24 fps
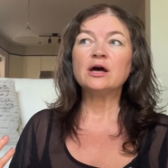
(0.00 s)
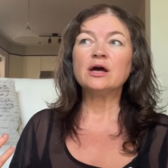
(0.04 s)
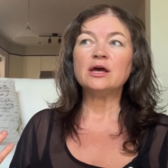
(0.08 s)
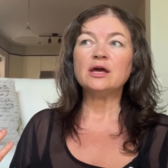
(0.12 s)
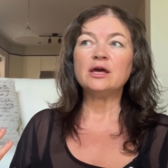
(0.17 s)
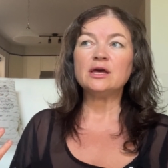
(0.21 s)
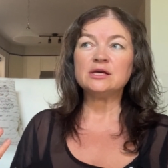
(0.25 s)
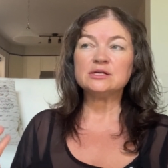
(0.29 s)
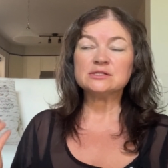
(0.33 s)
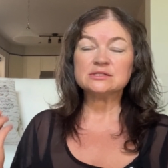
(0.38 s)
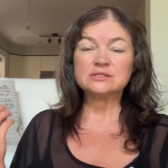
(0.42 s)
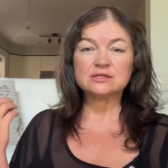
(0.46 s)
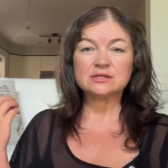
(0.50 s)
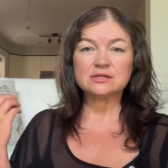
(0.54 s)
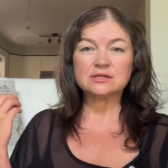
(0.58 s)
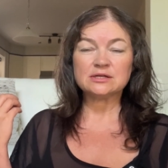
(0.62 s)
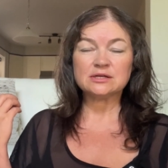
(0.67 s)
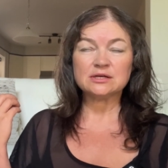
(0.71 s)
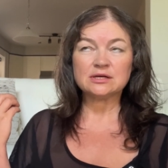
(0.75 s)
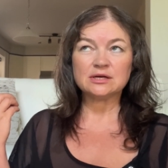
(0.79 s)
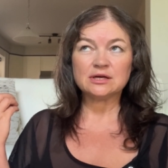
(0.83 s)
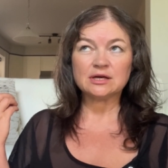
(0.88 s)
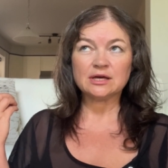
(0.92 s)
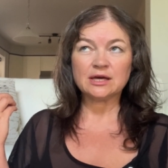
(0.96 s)
is
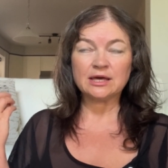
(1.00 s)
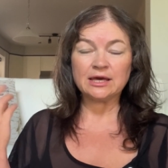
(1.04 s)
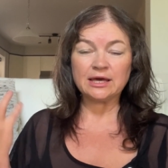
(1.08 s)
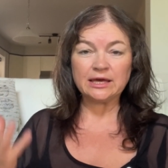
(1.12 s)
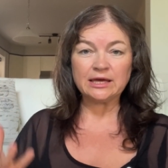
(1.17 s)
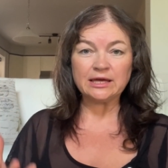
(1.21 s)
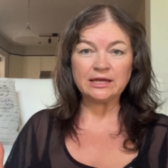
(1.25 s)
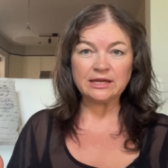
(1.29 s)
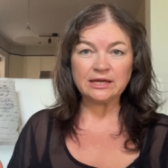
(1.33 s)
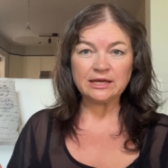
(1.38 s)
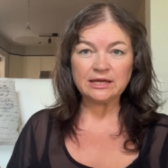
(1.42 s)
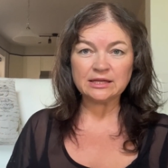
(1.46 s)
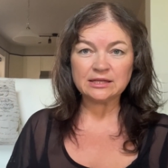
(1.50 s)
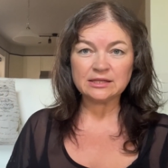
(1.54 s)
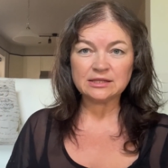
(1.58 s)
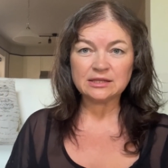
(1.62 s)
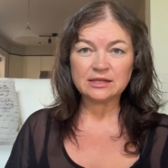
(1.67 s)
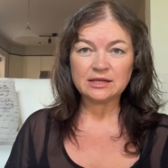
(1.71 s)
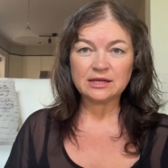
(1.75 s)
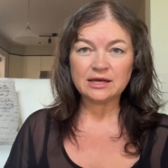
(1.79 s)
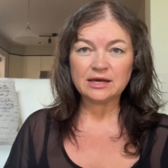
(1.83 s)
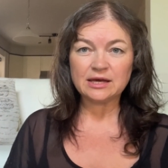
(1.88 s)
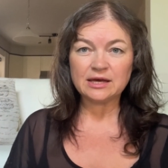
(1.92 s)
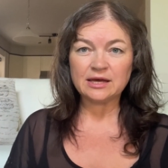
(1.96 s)
kicking
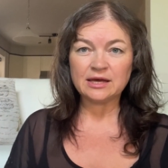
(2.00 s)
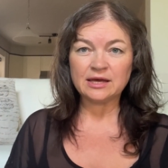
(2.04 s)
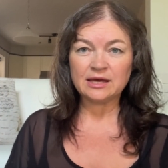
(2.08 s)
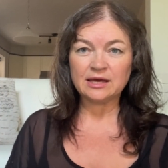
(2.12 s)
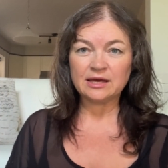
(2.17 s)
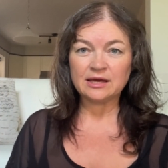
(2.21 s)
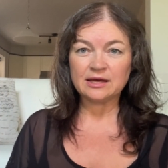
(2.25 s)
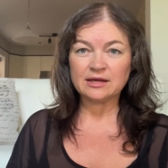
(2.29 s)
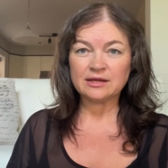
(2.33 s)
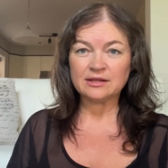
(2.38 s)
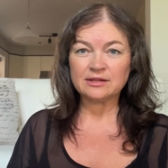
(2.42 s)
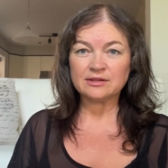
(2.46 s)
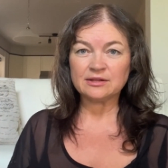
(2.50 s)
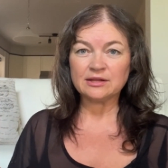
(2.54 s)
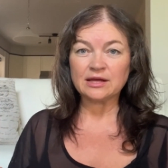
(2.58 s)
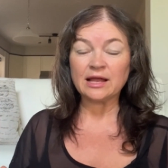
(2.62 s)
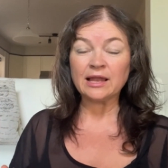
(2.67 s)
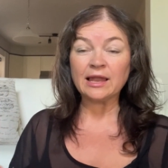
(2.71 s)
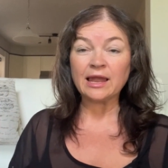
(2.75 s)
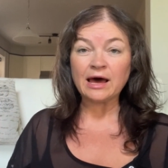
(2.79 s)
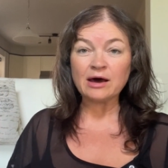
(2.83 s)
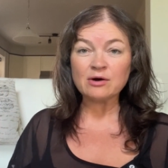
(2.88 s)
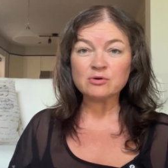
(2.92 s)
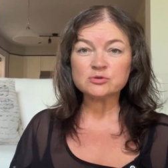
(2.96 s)
in and
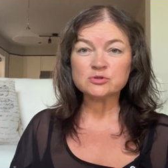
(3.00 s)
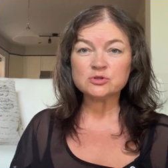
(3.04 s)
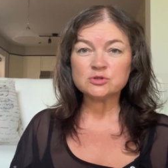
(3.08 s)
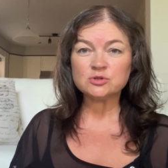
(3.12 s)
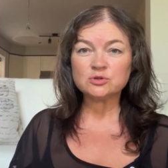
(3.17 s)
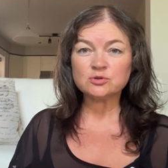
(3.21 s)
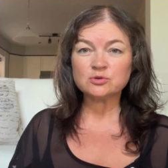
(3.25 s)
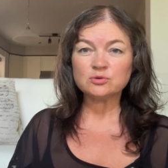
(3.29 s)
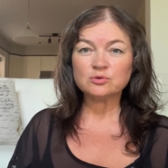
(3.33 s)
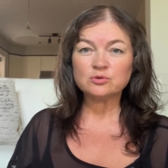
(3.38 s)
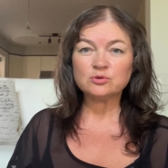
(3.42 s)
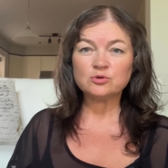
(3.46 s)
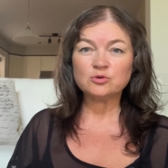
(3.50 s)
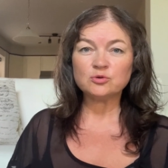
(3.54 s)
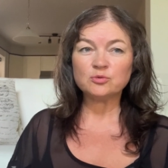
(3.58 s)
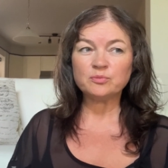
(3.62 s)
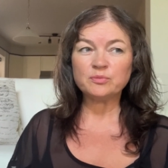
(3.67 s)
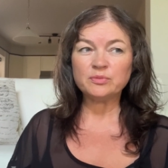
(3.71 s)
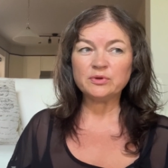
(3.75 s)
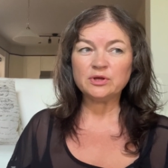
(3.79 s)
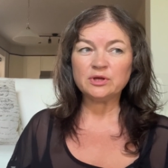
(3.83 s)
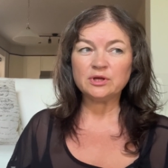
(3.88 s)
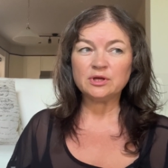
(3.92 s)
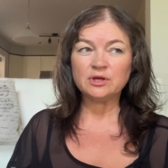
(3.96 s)
allows you to
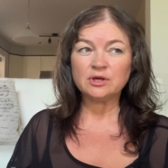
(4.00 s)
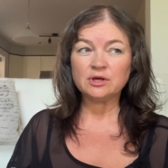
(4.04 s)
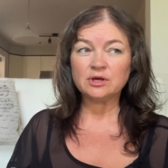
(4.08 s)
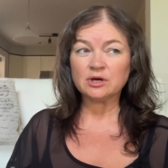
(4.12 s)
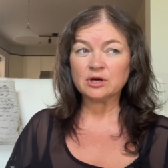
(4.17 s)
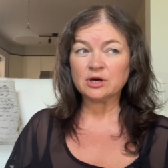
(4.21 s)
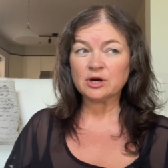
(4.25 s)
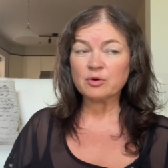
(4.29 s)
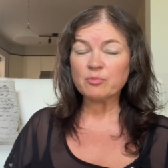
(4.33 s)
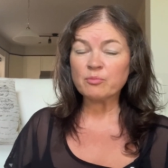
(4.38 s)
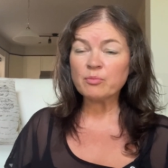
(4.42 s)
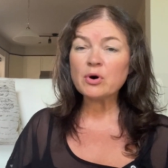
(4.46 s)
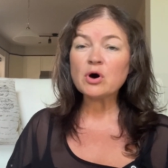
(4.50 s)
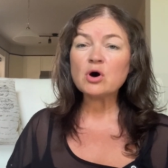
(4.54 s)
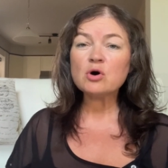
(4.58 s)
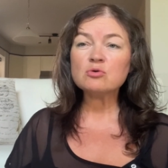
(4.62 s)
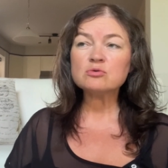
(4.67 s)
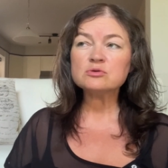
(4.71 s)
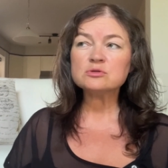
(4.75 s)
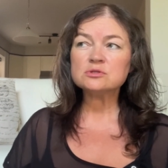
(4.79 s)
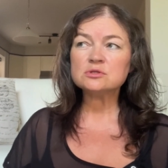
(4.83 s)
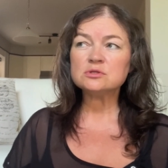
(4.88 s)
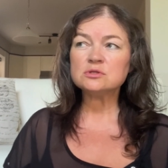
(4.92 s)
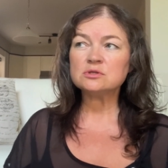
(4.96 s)
be
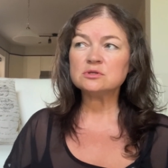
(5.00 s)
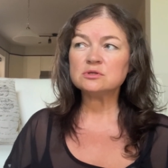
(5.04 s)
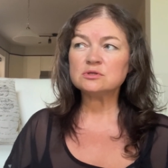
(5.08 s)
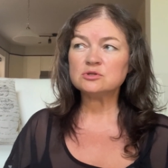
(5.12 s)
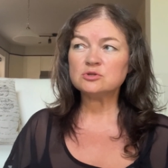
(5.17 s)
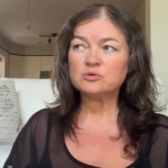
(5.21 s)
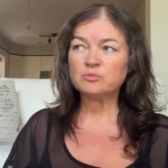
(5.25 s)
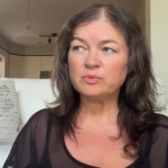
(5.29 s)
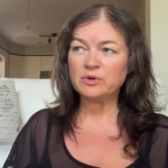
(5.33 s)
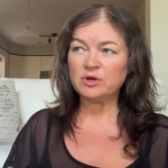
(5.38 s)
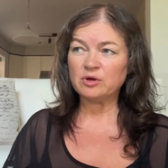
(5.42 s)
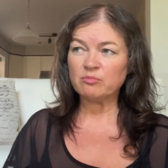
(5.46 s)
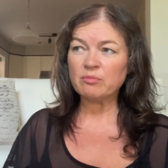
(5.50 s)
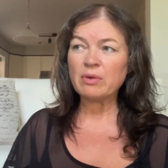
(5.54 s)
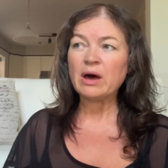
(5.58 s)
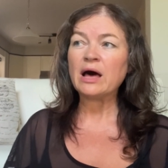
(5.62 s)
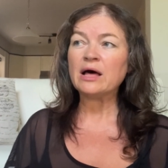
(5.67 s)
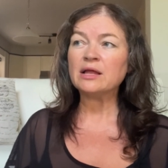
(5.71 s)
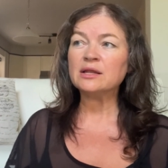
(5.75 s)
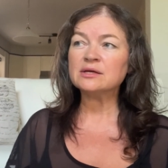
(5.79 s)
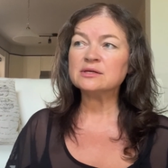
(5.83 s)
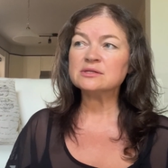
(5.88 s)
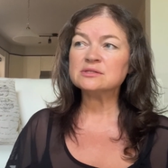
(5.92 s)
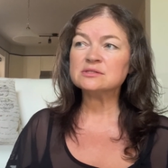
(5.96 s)
composed, to be
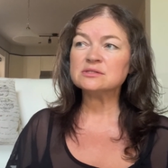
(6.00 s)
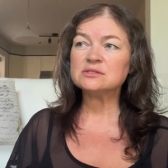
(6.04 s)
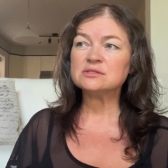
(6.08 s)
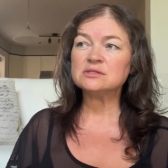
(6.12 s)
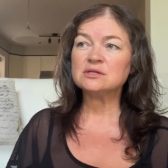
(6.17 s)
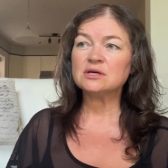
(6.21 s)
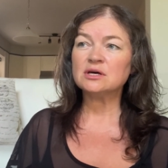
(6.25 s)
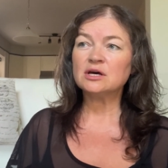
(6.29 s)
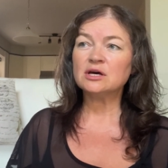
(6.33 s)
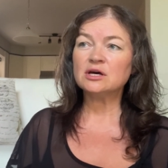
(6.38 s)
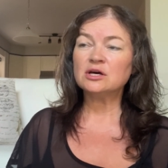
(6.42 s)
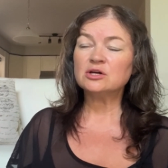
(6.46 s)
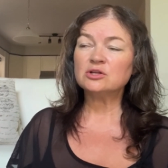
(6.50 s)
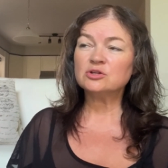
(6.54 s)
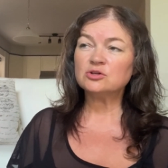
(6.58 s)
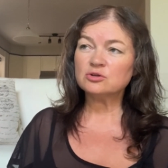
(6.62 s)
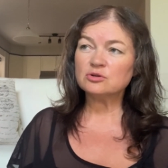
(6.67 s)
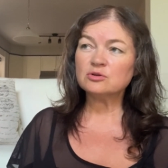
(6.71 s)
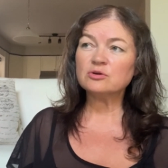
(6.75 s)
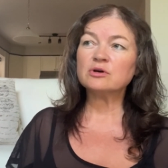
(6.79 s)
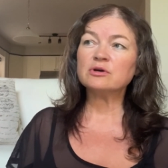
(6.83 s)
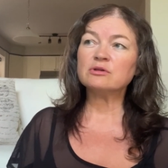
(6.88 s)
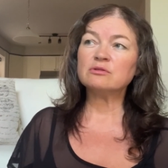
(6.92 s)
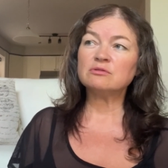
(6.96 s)
balanced, to
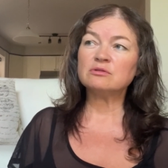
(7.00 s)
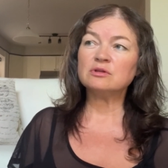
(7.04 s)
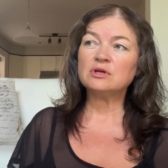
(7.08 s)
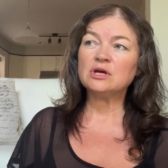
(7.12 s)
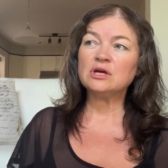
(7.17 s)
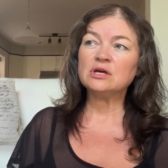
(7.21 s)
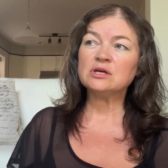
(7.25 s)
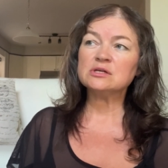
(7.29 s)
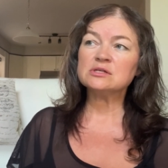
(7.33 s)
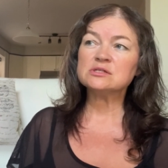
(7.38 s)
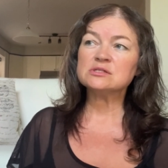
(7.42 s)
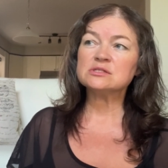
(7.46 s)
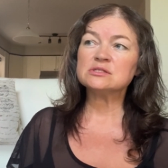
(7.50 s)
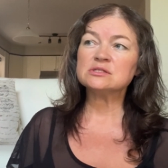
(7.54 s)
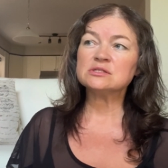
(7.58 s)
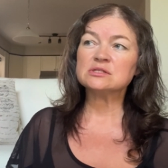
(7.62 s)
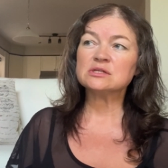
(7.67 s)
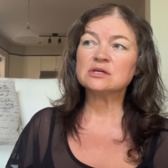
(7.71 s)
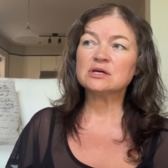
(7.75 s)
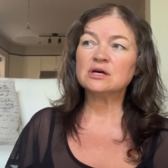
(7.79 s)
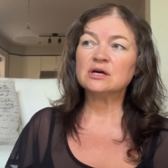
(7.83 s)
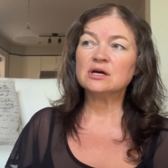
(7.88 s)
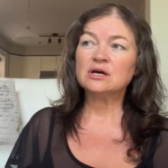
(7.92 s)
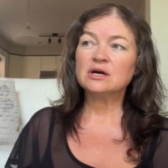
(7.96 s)
look at
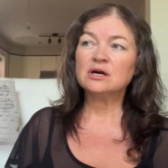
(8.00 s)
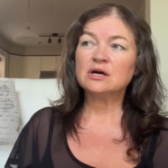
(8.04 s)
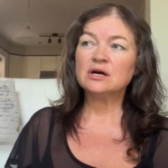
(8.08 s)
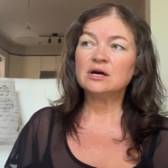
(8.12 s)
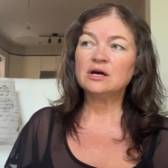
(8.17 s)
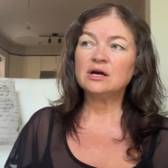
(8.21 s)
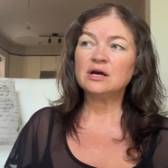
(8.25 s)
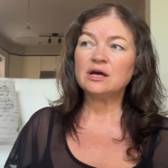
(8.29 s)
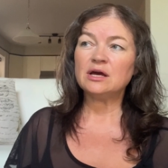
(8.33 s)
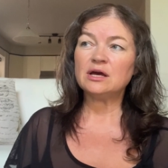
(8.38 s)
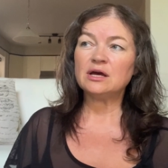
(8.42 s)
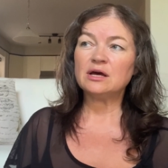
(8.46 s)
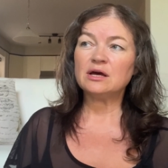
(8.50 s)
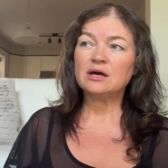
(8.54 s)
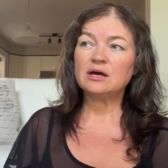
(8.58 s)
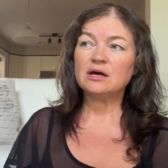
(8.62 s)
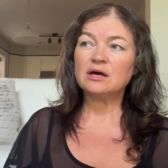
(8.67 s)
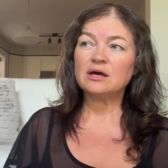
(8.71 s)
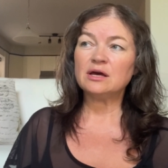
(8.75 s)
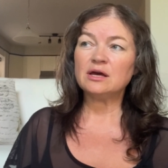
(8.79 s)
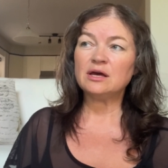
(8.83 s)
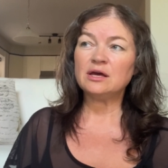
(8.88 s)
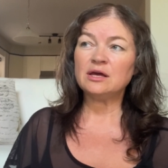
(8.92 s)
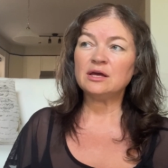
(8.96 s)
things
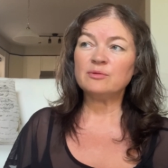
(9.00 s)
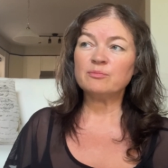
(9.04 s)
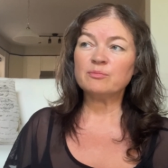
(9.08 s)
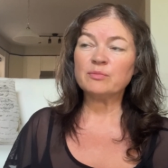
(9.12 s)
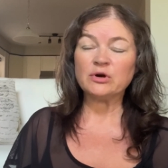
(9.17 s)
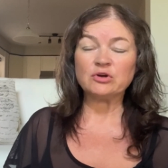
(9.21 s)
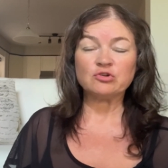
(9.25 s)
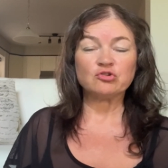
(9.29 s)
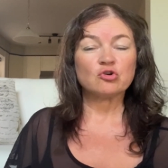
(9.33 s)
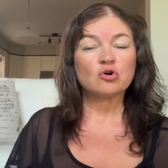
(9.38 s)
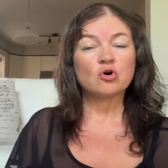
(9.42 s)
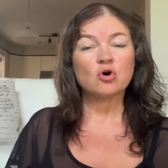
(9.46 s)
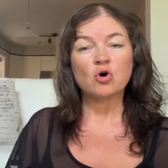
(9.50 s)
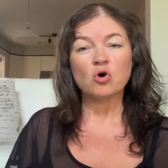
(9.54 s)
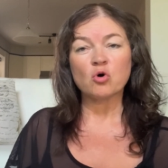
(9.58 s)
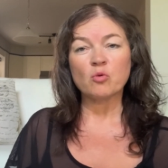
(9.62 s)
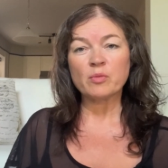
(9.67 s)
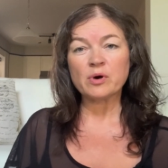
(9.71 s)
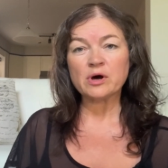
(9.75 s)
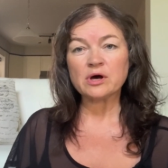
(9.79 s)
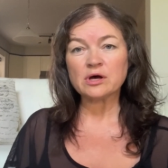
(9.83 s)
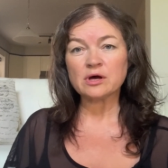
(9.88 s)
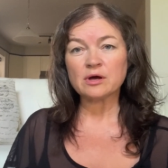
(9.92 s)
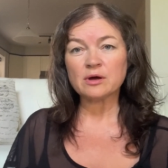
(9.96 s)
in much
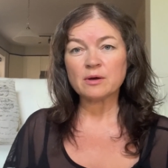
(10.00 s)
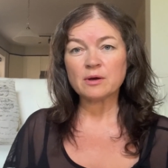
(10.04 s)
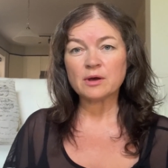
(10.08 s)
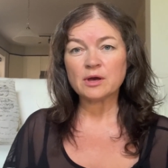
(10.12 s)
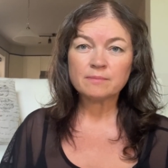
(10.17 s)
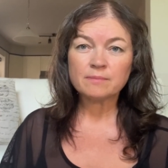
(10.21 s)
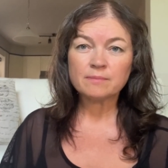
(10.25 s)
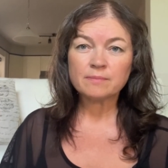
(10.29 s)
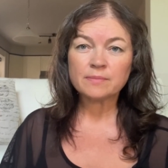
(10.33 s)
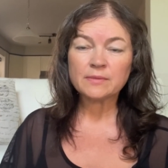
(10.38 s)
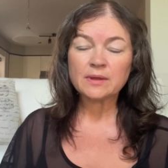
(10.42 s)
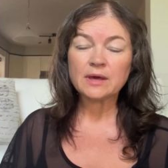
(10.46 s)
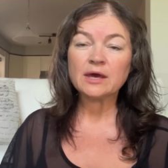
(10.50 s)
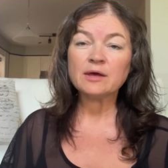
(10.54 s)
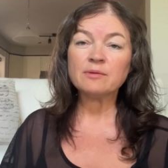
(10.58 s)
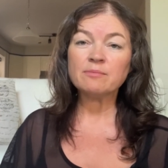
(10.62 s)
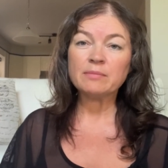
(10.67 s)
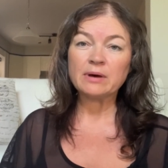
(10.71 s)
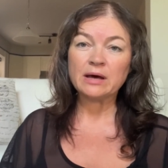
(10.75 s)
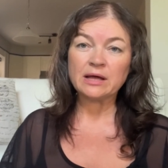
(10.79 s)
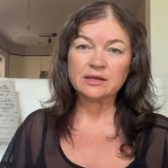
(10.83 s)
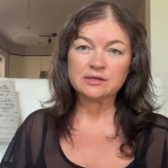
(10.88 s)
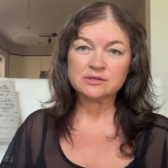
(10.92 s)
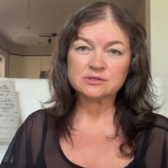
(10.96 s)
calmer and
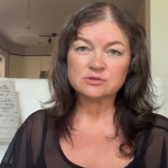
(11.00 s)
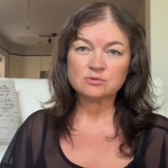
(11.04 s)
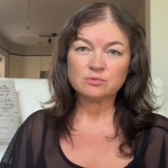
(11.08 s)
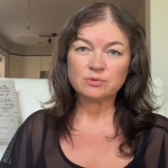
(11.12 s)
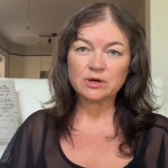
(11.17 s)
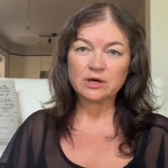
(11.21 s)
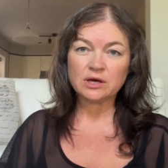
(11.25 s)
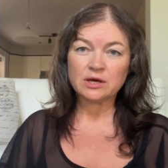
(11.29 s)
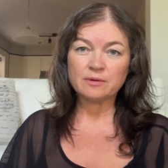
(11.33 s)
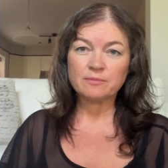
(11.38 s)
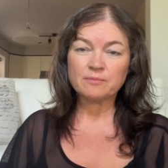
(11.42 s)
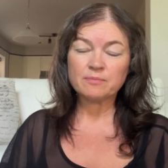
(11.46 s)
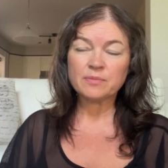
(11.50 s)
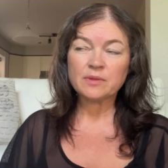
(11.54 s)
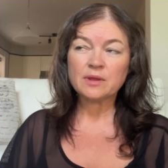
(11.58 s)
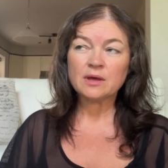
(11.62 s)
balanced way.